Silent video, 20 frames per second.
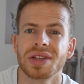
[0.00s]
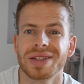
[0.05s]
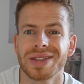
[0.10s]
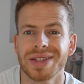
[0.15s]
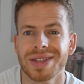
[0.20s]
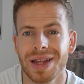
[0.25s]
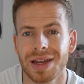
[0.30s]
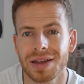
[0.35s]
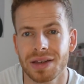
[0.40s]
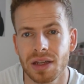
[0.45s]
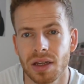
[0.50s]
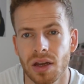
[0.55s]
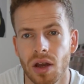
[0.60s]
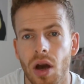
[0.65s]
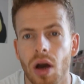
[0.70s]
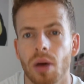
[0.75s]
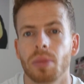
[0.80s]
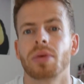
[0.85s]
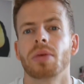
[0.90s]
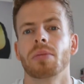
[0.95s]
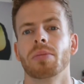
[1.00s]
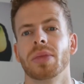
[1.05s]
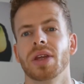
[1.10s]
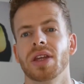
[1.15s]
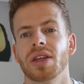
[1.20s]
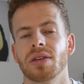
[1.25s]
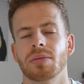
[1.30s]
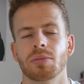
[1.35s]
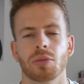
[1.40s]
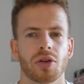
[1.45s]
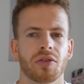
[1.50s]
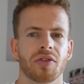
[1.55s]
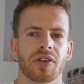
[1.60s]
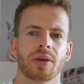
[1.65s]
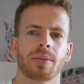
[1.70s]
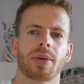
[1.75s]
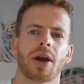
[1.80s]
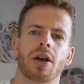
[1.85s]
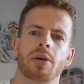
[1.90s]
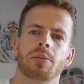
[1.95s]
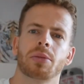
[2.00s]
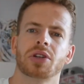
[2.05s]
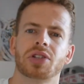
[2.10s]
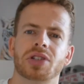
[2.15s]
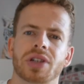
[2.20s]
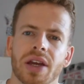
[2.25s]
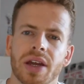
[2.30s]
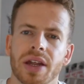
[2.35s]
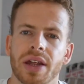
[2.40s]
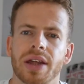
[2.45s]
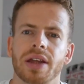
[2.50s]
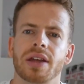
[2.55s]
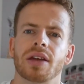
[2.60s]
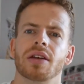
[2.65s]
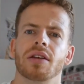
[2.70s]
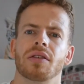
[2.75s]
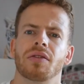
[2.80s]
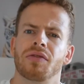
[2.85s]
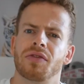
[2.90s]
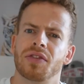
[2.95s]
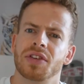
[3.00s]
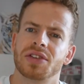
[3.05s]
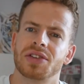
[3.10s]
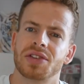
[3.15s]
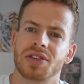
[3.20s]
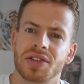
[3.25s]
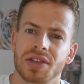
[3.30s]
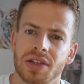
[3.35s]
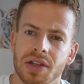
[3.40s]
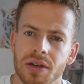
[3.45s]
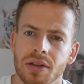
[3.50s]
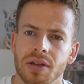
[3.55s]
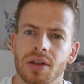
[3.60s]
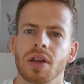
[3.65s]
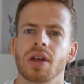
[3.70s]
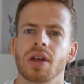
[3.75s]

standing up, me moving about in my chair here, fidgeting,